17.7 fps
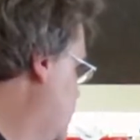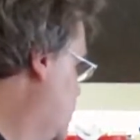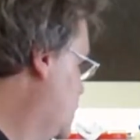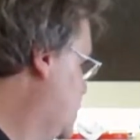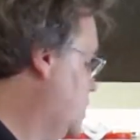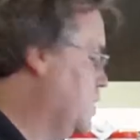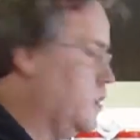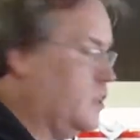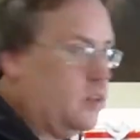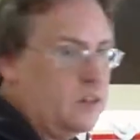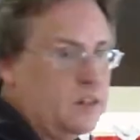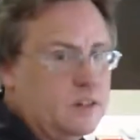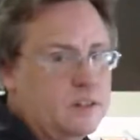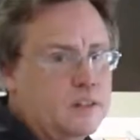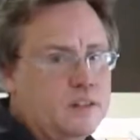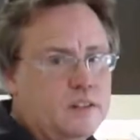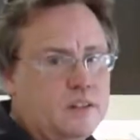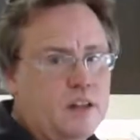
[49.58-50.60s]
just another,
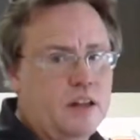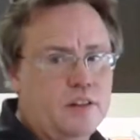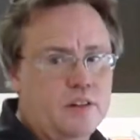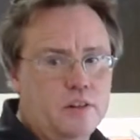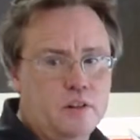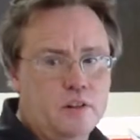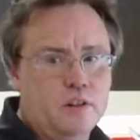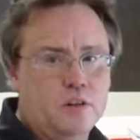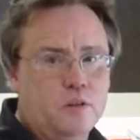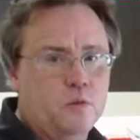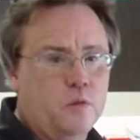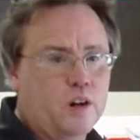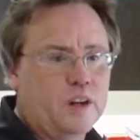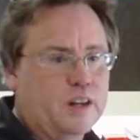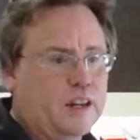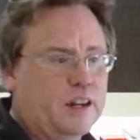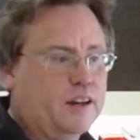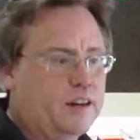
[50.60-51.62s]
another
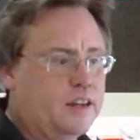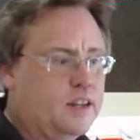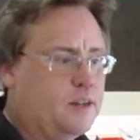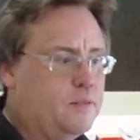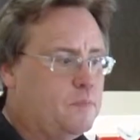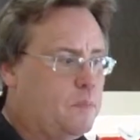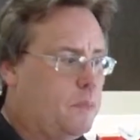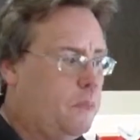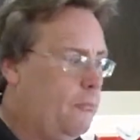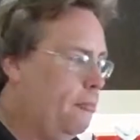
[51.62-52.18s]
work area.